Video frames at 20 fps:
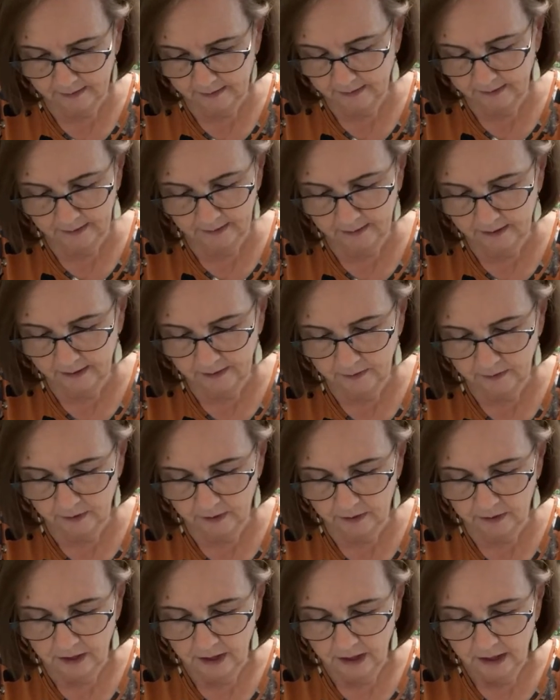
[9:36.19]
These
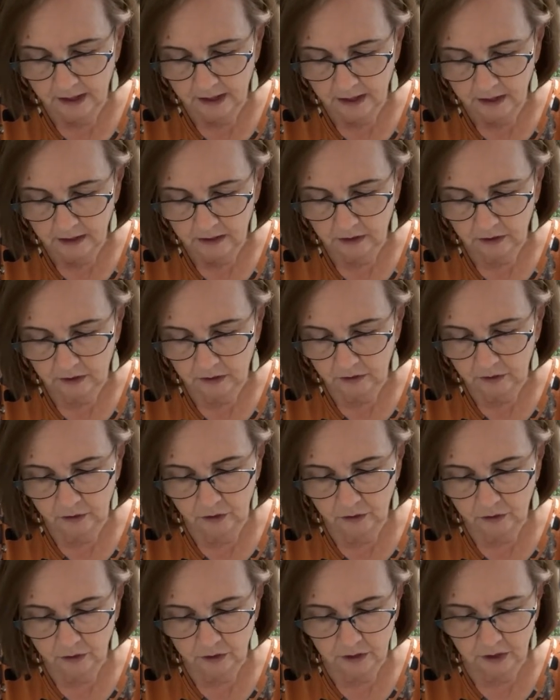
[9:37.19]
are,
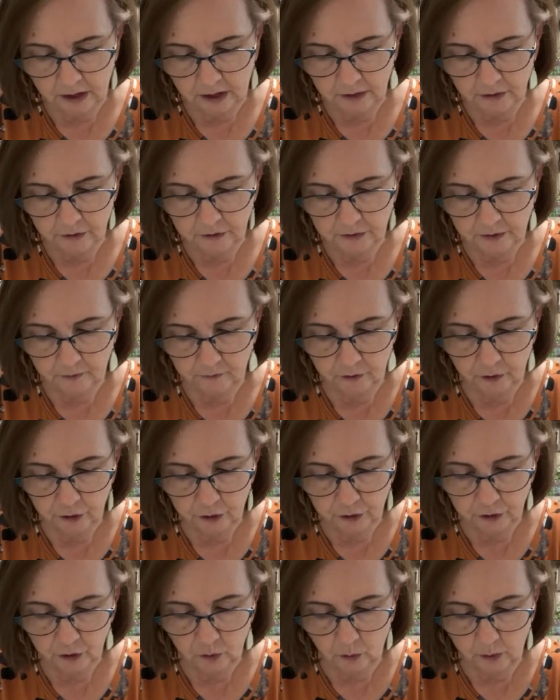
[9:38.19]
use colors of your
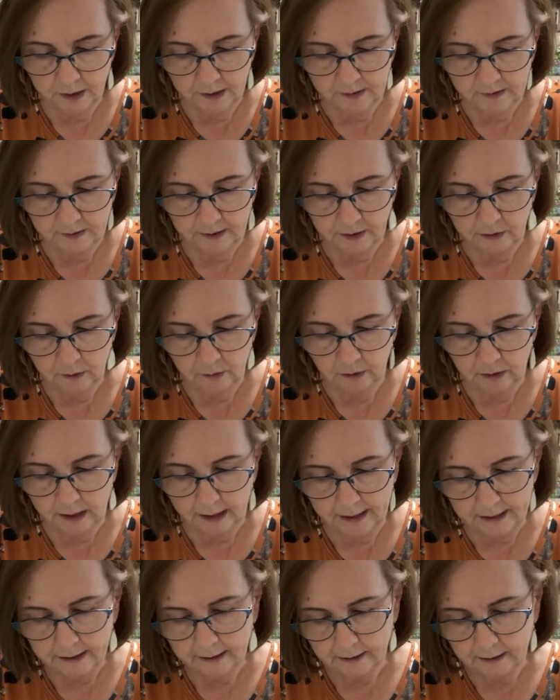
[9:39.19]
choice that you
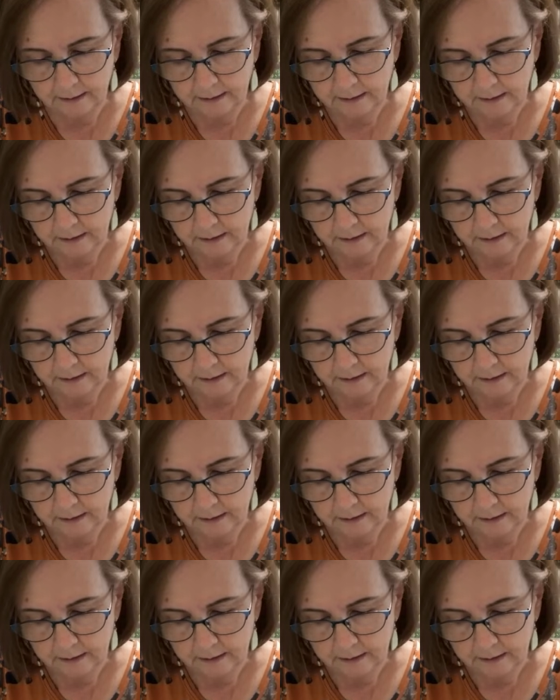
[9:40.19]
like.